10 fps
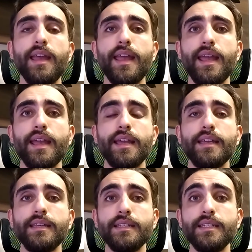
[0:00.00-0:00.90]

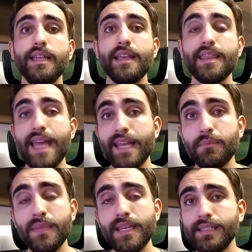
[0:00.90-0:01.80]
and
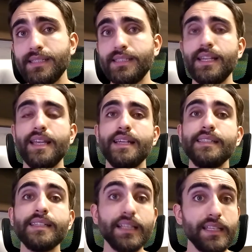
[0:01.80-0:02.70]
that mix
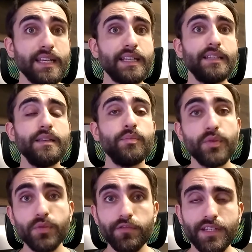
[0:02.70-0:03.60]
is clinically
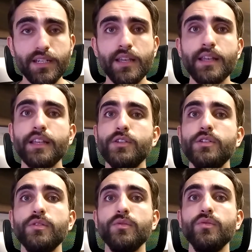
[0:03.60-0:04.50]
proven
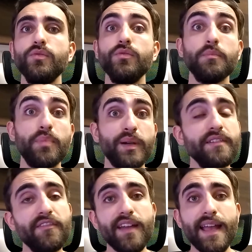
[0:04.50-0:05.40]
to
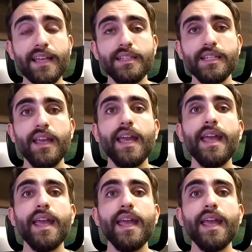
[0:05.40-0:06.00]
burn fat